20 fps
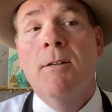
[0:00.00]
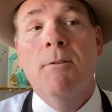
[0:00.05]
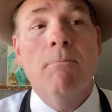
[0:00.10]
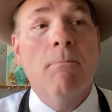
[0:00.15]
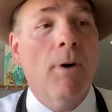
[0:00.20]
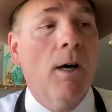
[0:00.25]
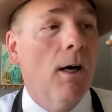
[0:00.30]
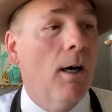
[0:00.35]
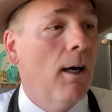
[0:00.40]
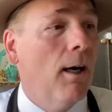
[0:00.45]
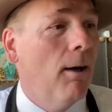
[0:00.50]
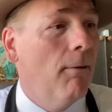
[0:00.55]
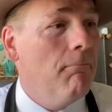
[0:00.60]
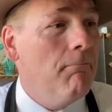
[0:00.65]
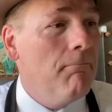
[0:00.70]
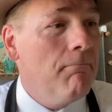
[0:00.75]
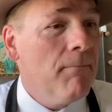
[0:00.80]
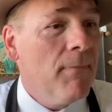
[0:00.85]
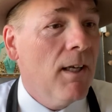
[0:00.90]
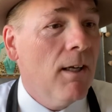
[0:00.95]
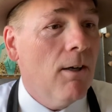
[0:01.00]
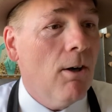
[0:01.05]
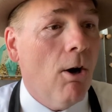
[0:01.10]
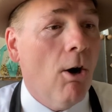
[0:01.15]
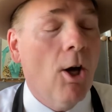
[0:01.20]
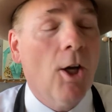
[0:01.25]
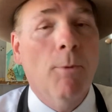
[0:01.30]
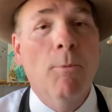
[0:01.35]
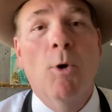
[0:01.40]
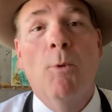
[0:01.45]

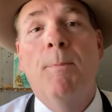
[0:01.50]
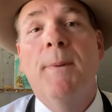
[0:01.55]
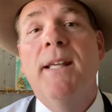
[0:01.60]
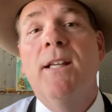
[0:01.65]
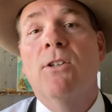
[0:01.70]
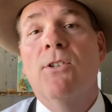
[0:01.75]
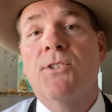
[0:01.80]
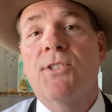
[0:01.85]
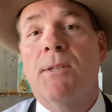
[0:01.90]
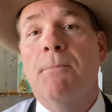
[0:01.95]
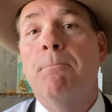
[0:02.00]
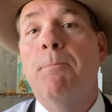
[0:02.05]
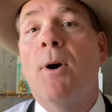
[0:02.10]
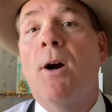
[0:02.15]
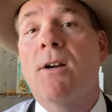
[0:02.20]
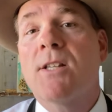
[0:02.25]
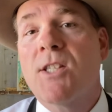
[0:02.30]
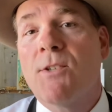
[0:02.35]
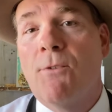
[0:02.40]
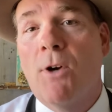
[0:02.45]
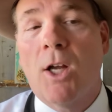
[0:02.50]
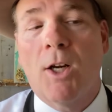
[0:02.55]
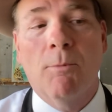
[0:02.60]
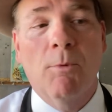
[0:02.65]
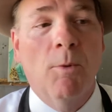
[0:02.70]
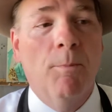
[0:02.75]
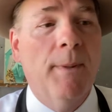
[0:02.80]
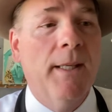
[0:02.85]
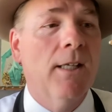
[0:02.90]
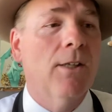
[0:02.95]
automobiles and parts of
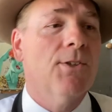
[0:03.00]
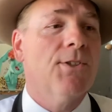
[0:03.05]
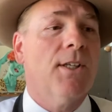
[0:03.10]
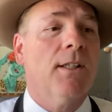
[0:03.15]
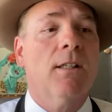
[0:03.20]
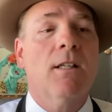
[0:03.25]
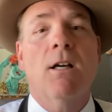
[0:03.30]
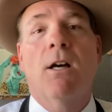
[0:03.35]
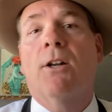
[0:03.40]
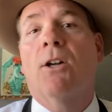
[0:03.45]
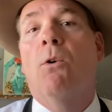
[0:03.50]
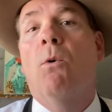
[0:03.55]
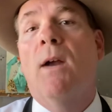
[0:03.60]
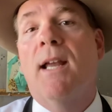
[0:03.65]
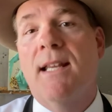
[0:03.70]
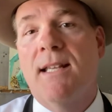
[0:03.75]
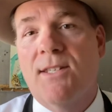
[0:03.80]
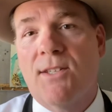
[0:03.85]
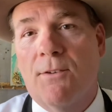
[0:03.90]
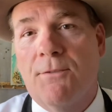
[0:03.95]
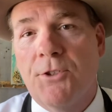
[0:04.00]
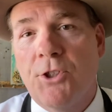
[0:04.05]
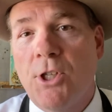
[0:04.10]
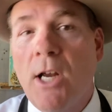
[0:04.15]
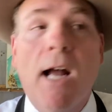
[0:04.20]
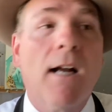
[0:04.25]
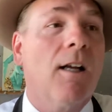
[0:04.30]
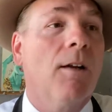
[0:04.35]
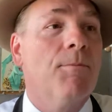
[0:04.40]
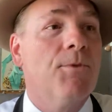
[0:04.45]
automobiles and cutaways of
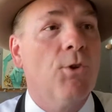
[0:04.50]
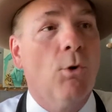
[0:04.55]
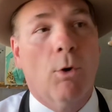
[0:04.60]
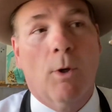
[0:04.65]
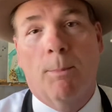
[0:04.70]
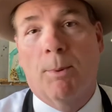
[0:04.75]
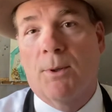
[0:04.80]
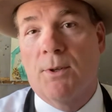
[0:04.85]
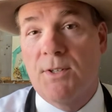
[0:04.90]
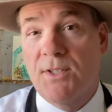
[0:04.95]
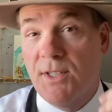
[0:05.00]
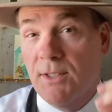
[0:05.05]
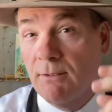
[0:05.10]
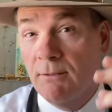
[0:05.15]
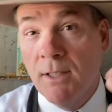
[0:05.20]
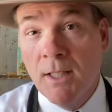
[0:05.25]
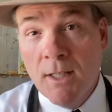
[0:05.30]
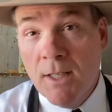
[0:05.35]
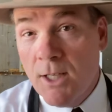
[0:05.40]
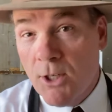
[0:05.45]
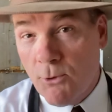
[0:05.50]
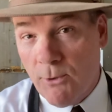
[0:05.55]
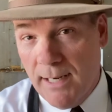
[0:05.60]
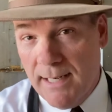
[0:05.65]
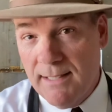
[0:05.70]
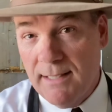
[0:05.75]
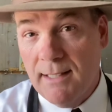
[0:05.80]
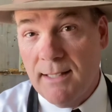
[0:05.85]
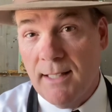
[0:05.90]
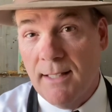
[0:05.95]
shock absorbers and
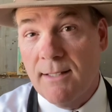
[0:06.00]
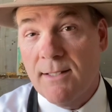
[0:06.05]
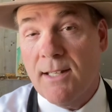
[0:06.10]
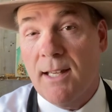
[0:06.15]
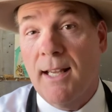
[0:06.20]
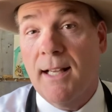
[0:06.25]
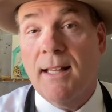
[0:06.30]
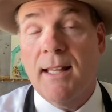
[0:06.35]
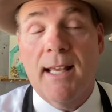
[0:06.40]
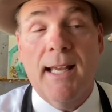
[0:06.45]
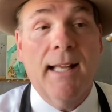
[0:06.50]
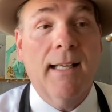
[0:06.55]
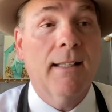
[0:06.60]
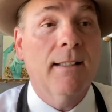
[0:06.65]
crazy things like that,